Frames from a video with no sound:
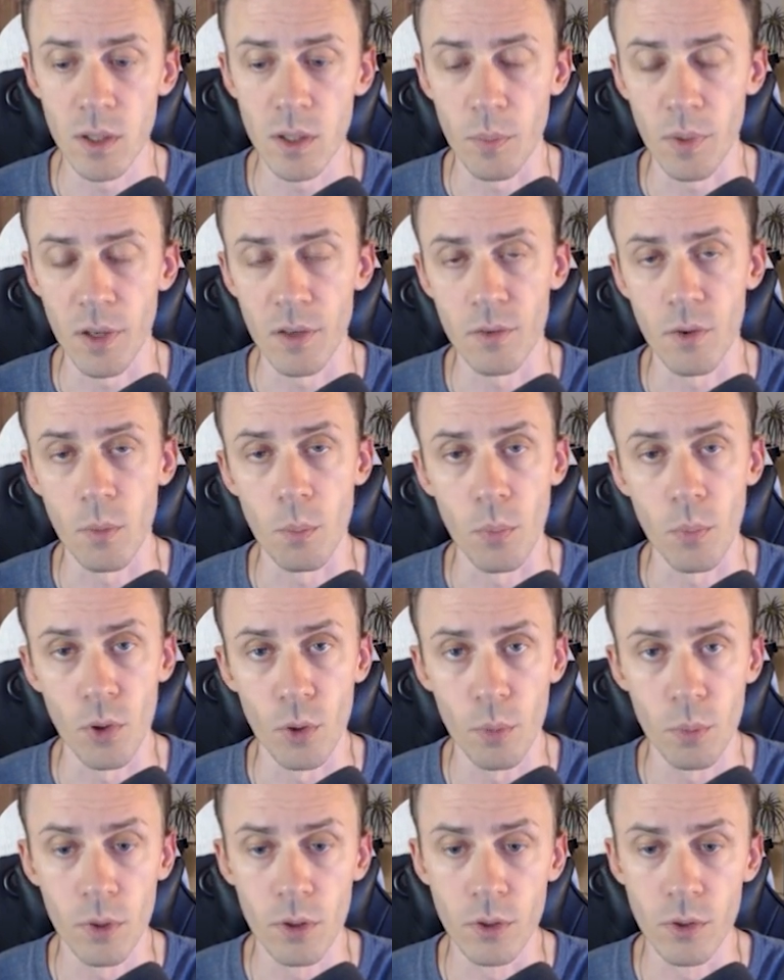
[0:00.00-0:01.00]
Apart from
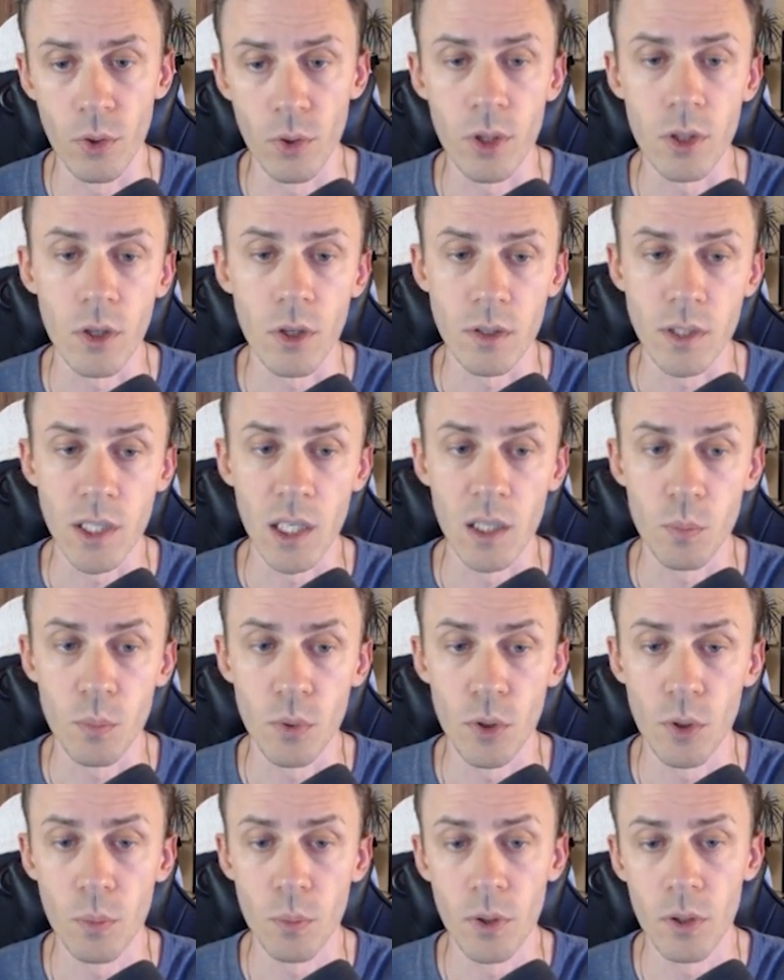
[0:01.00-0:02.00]
purple, you cannot get
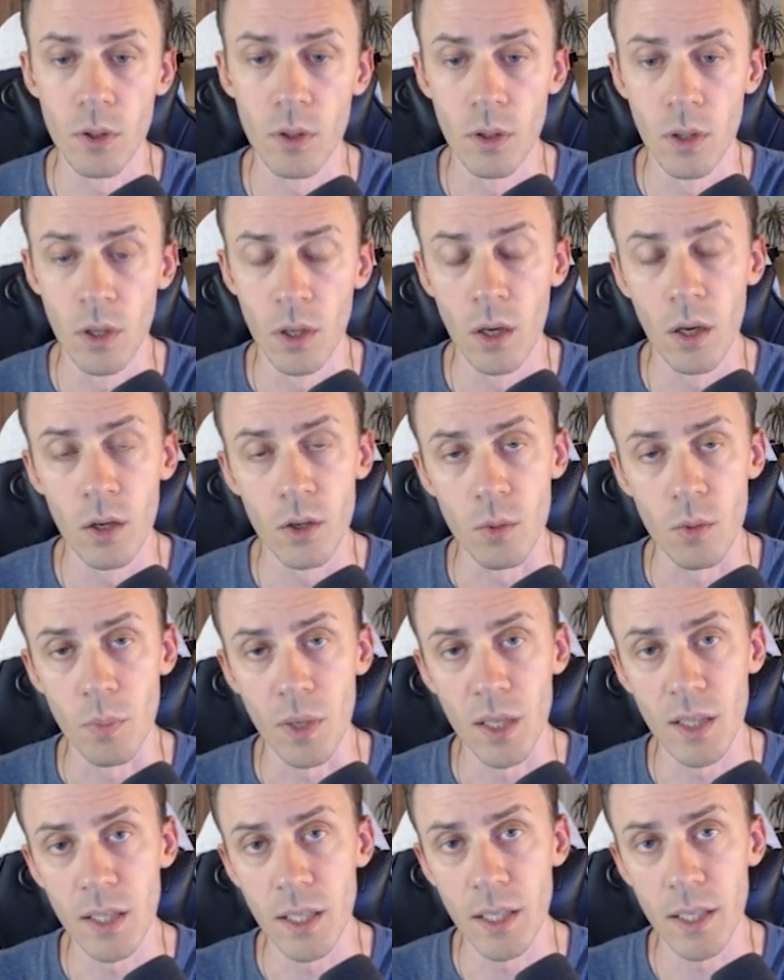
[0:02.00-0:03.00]
purple. You're
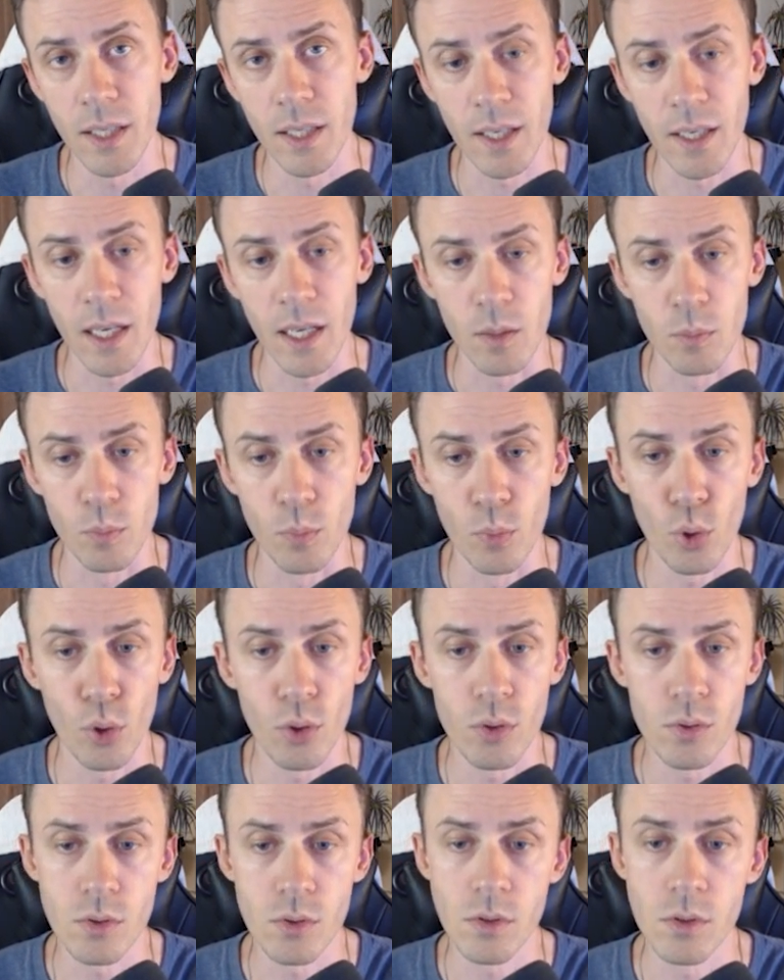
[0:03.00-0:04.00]
mainly gonna get
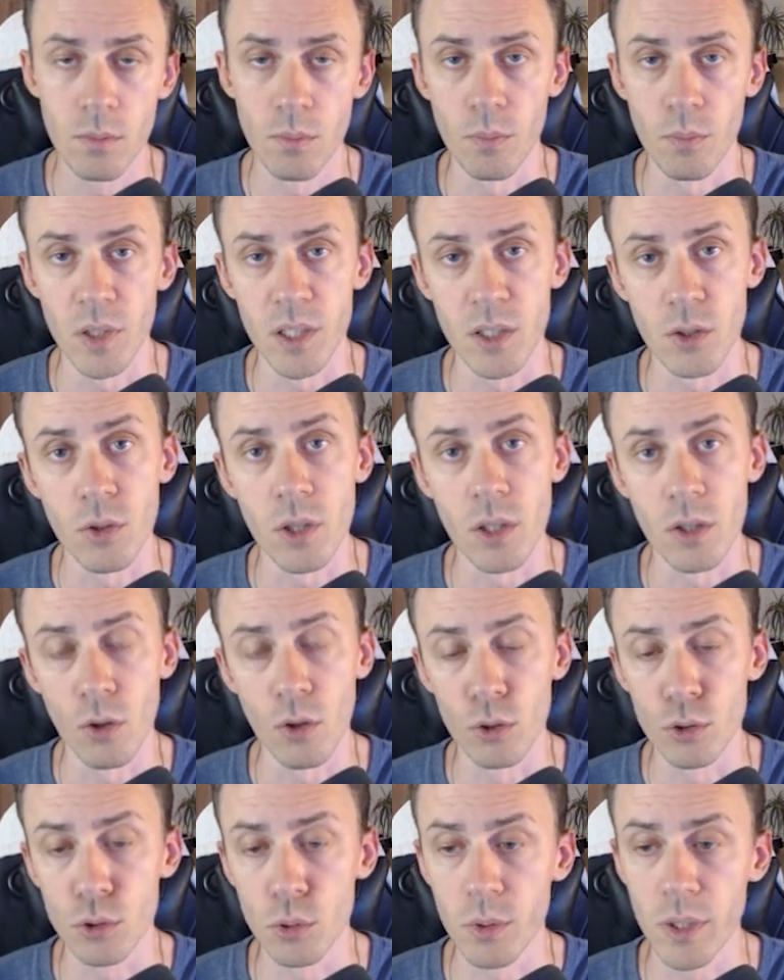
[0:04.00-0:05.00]
bronze, but you can
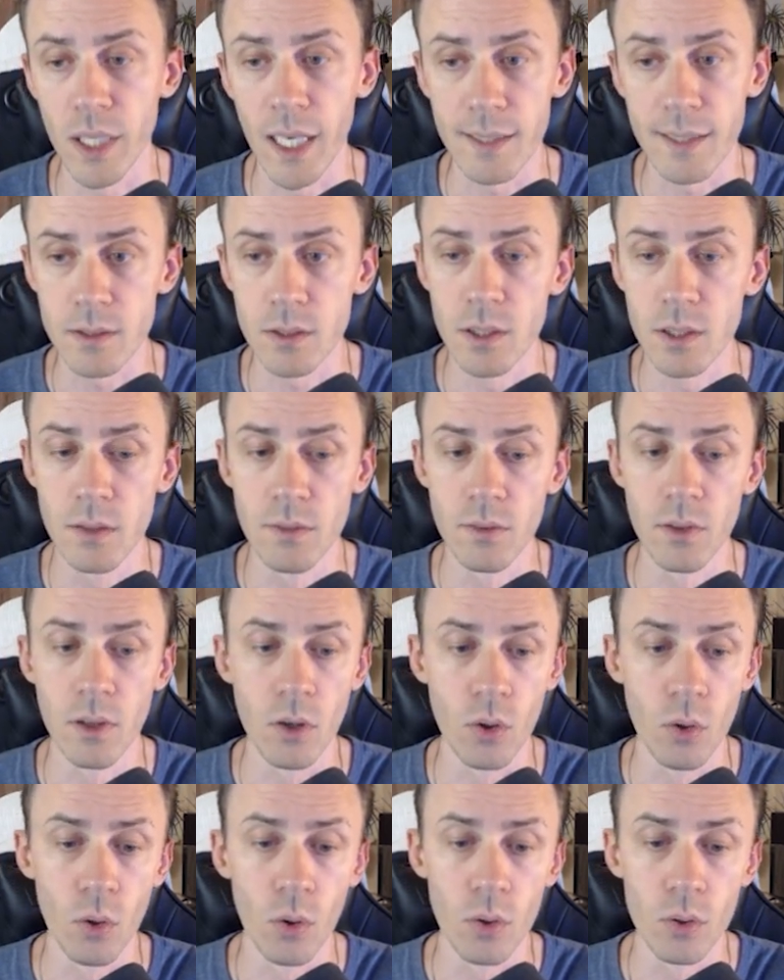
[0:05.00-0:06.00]
also get silver,
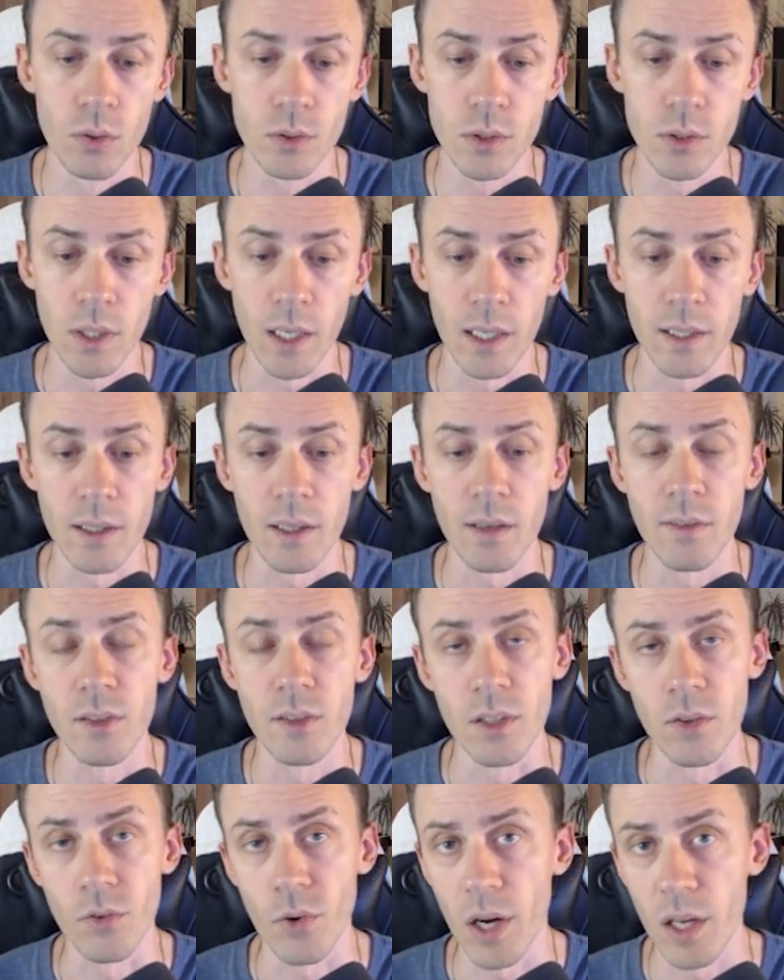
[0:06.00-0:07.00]
gold, and
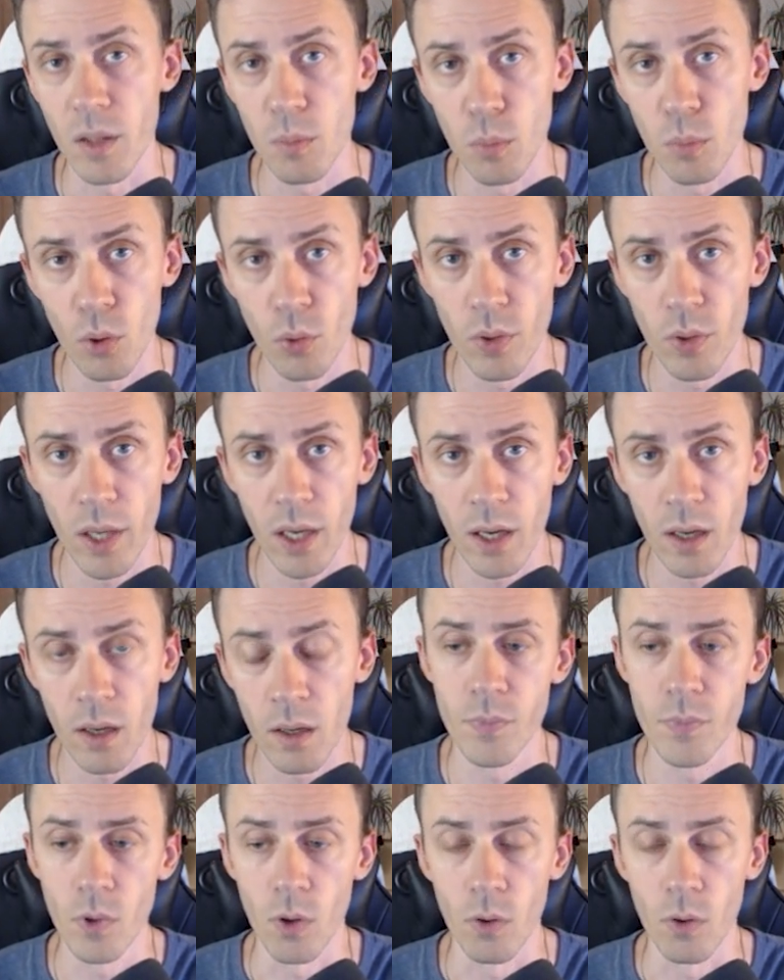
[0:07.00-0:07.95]
even rainbow there.